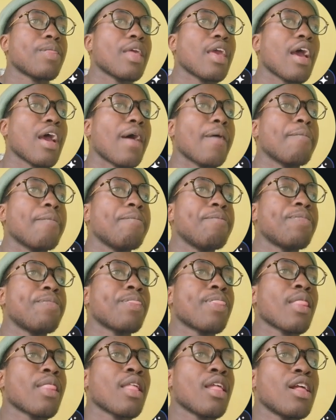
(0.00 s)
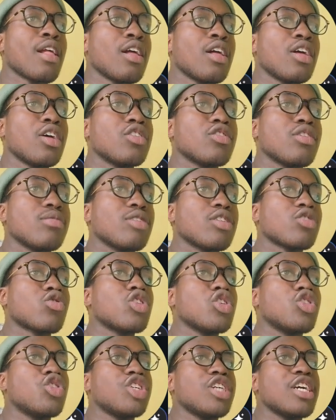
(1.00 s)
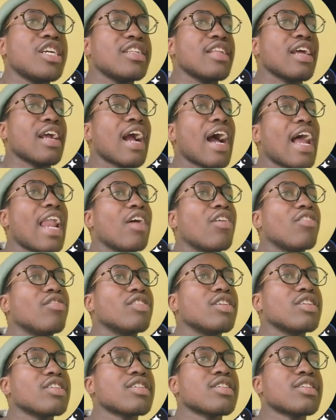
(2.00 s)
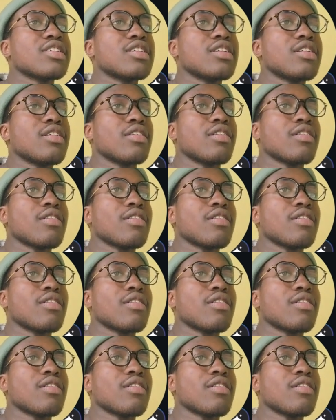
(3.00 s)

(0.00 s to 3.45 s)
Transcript: Yeah. So I'm just going to change the color of this.